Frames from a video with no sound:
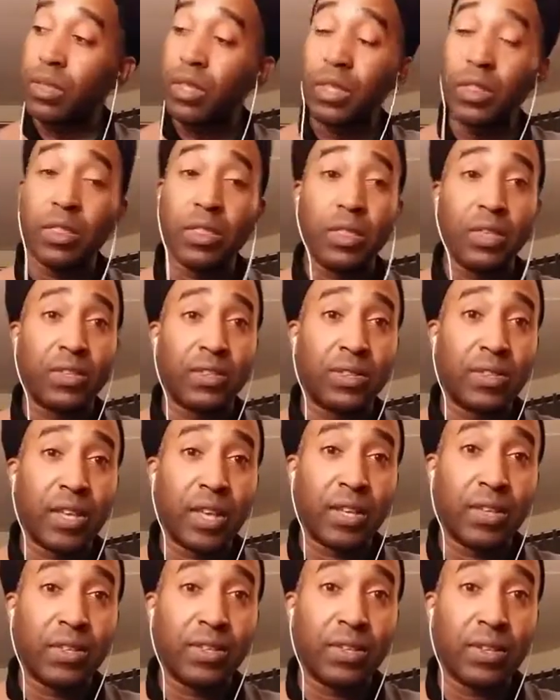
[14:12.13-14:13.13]
The
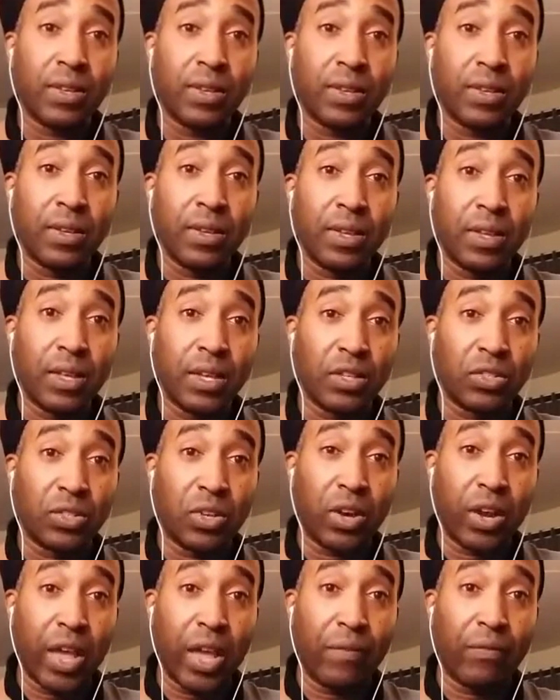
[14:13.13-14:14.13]
6 is
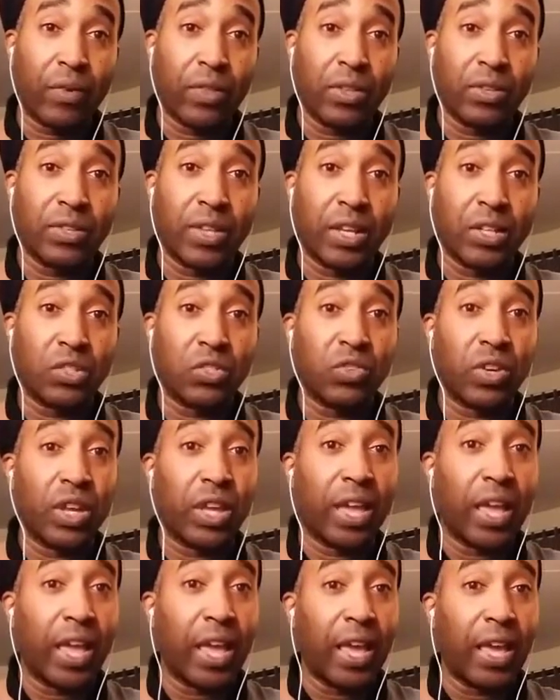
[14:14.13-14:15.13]
your F on the second
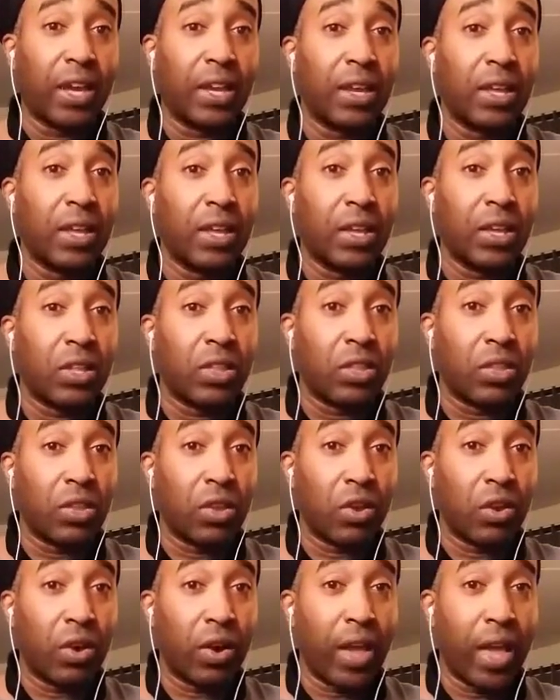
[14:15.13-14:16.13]
string, and
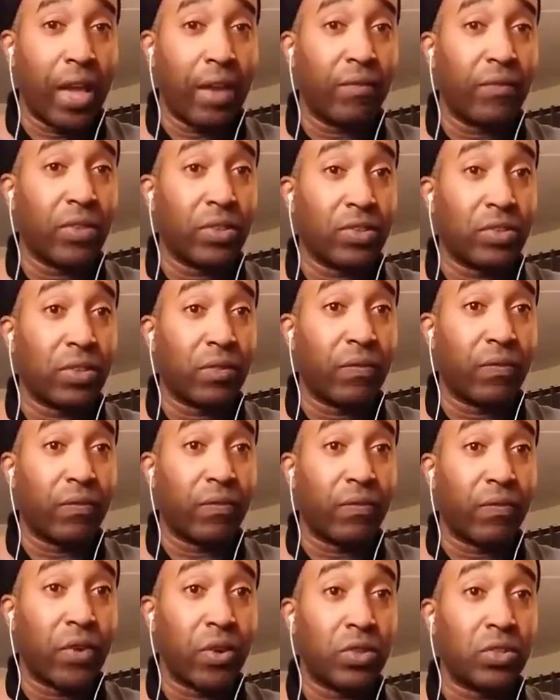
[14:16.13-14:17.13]
your F is the
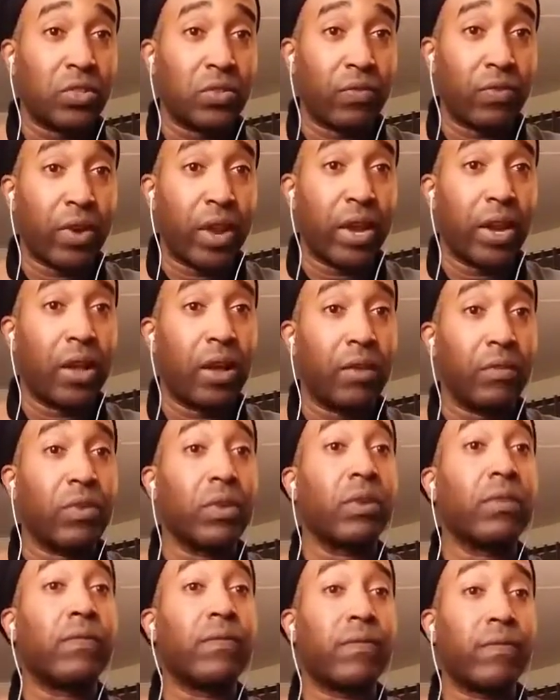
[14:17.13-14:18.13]
first fret of
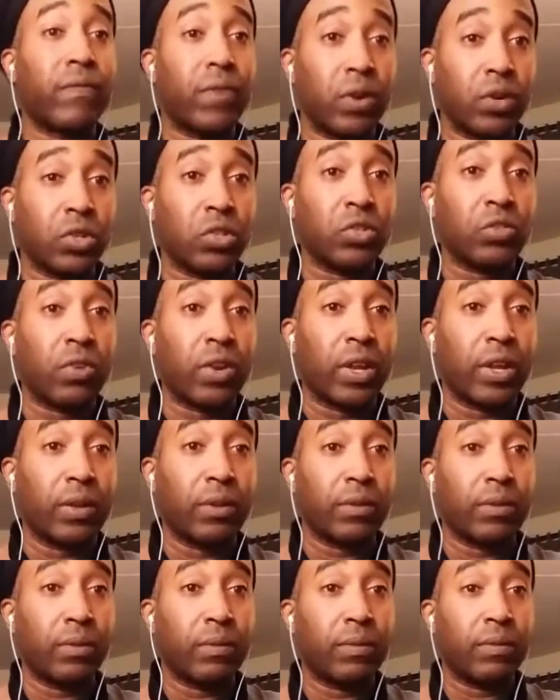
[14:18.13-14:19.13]
your first string,
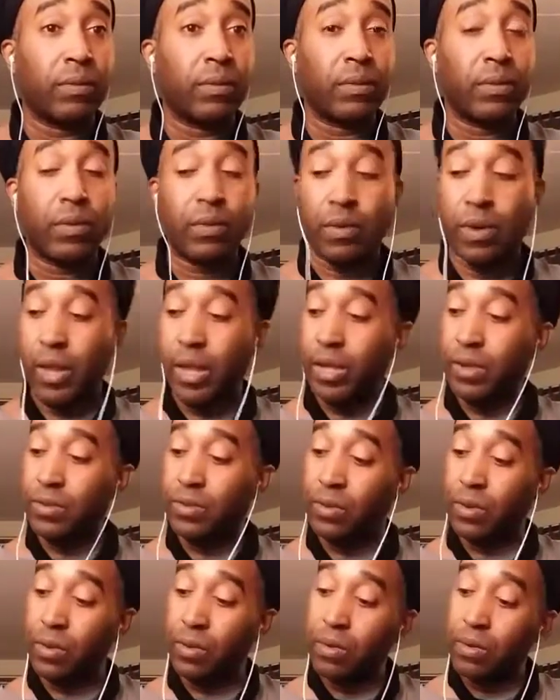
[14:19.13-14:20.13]
right?
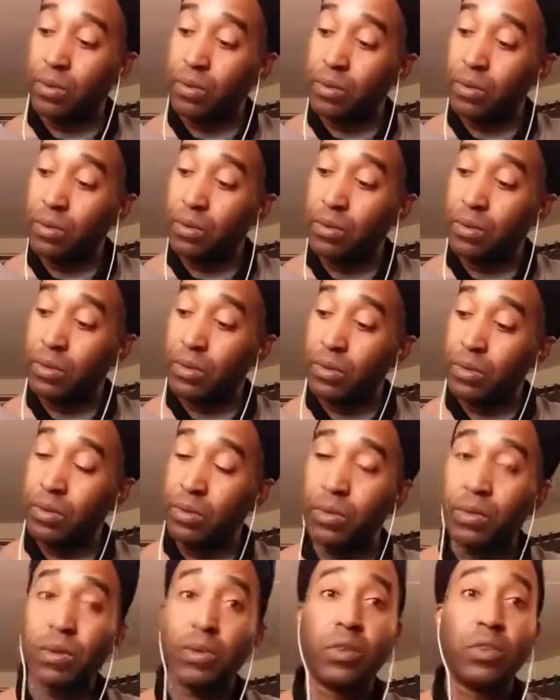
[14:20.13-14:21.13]
So
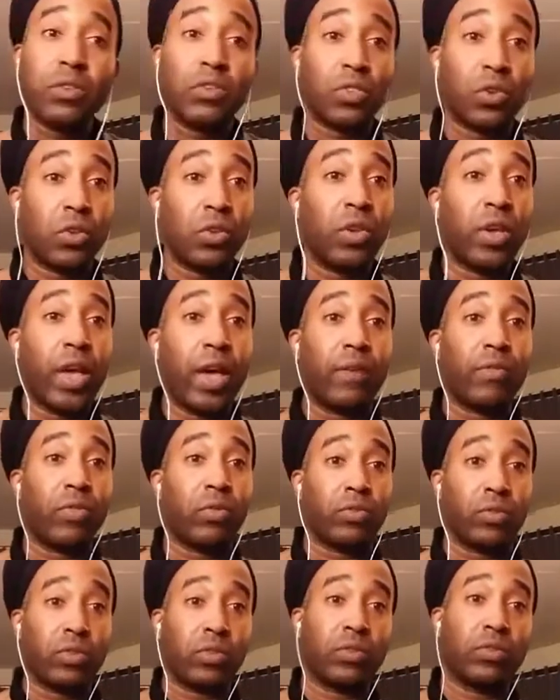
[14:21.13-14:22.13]
you have,
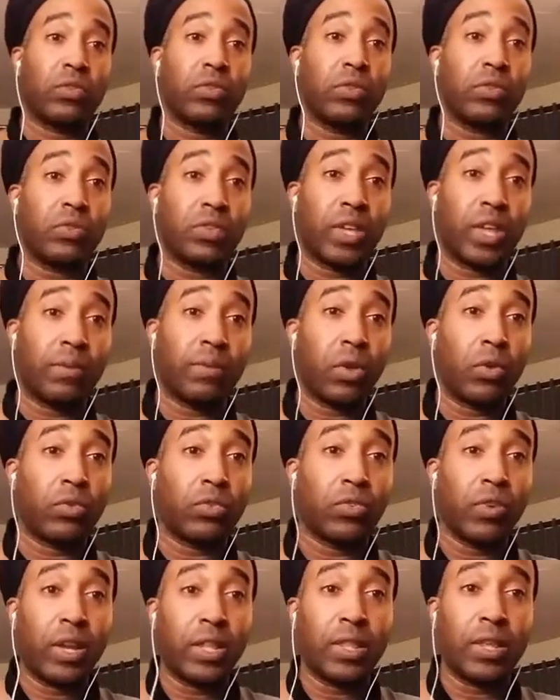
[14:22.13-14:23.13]
those are the two same
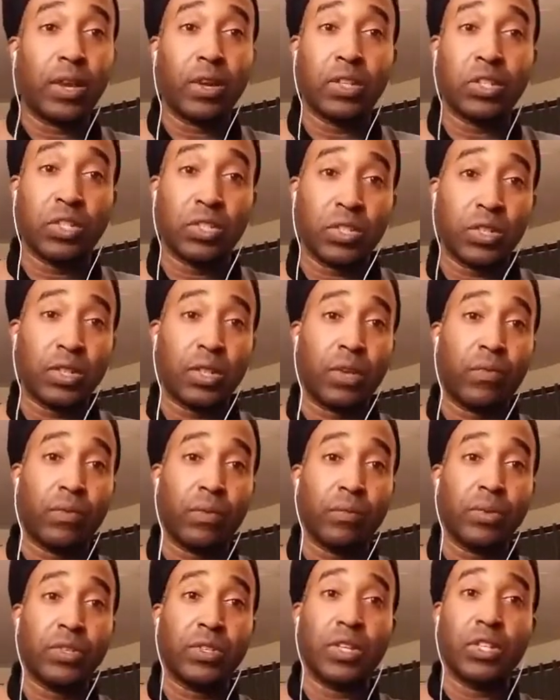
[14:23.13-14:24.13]
notes right there, just
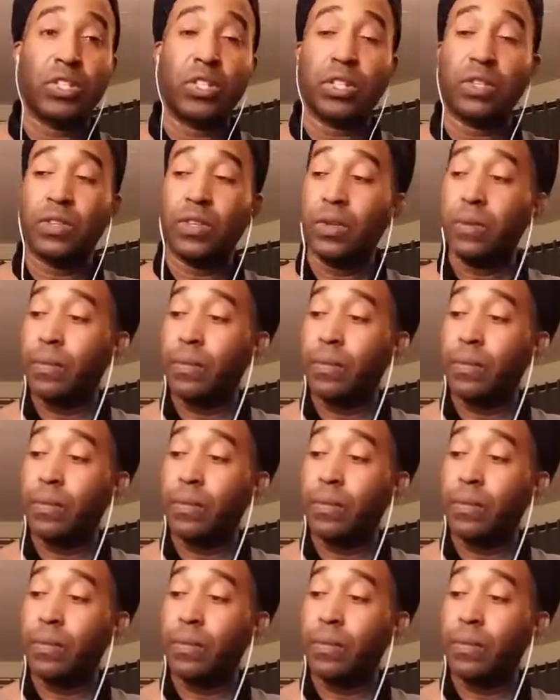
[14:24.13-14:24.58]
different positions.